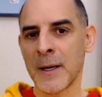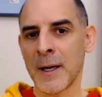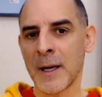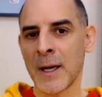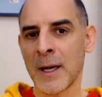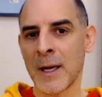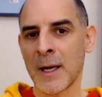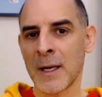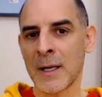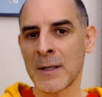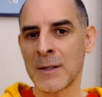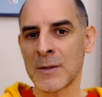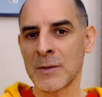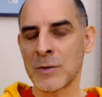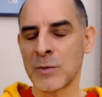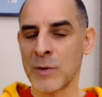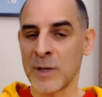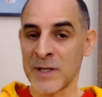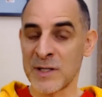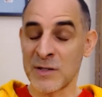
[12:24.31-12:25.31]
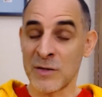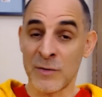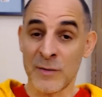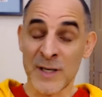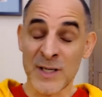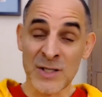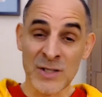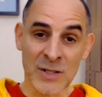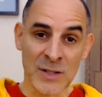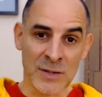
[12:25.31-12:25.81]
and who has
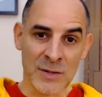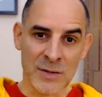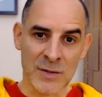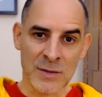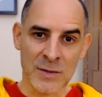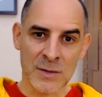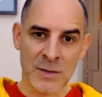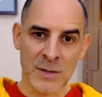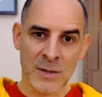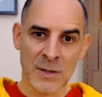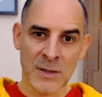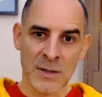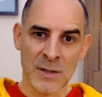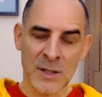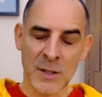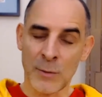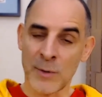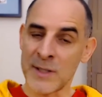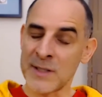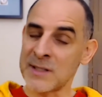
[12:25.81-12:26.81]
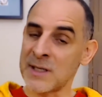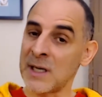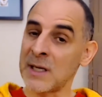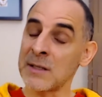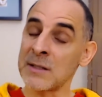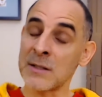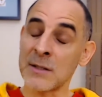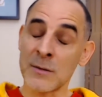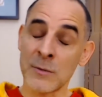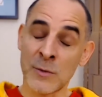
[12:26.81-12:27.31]
questions he wants
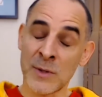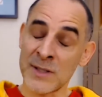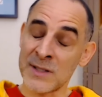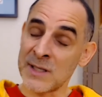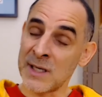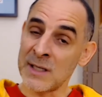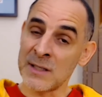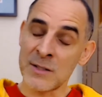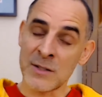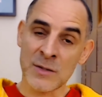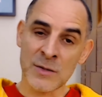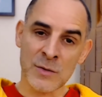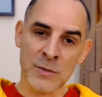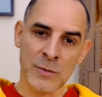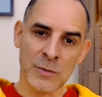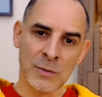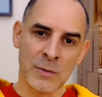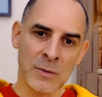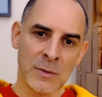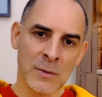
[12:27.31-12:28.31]
answers to.